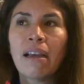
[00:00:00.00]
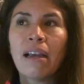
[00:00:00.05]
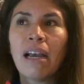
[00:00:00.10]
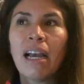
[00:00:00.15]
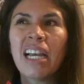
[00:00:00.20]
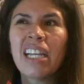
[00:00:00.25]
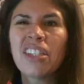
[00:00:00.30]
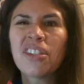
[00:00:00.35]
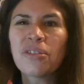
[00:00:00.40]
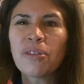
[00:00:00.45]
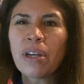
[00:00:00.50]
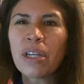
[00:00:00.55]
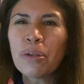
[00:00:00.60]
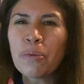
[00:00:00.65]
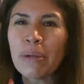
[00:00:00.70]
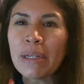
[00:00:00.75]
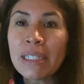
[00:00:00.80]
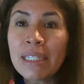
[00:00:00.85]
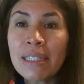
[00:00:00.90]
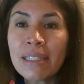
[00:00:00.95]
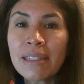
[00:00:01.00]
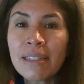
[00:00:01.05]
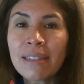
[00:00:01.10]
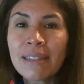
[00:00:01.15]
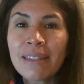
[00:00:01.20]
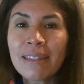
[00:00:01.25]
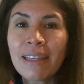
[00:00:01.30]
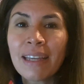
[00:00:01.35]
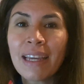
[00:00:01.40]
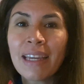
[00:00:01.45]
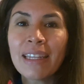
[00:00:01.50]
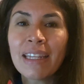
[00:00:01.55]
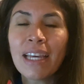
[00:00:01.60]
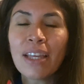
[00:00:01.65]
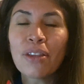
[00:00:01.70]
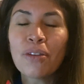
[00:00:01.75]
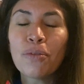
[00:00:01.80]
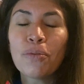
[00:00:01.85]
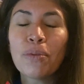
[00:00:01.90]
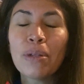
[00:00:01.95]
I try once and
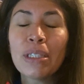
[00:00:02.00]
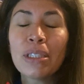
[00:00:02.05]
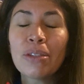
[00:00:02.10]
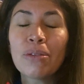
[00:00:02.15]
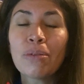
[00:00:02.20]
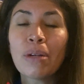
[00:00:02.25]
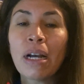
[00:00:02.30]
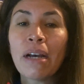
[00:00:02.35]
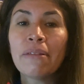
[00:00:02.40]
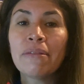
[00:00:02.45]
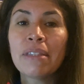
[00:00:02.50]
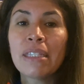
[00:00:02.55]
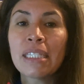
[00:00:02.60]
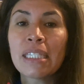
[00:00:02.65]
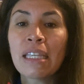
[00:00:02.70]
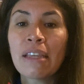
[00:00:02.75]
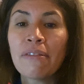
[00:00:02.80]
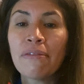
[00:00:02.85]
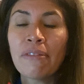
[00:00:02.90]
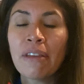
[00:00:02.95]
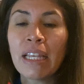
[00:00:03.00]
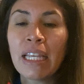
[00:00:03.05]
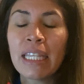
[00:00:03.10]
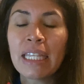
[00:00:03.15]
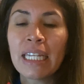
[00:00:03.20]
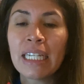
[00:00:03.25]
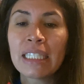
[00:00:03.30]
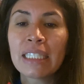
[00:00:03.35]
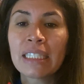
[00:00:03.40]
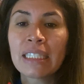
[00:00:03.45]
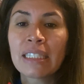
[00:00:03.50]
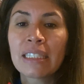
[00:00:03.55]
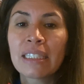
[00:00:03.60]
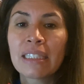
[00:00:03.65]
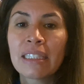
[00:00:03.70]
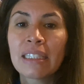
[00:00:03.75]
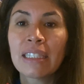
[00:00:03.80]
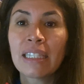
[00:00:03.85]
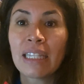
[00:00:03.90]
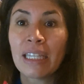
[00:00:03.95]
I don't want to have the same feeling that
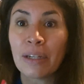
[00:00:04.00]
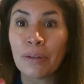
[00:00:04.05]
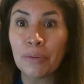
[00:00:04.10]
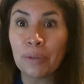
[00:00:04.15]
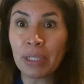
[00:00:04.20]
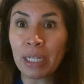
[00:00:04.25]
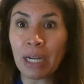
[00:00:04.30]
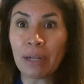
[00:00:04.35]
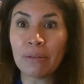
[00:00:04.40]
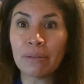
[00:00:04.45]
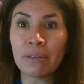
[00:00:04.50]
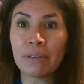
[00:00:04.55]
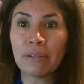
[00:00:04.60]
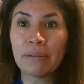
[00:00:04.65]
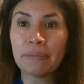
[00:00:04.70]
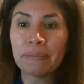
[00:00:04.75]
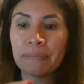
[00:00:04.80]
didn't work out.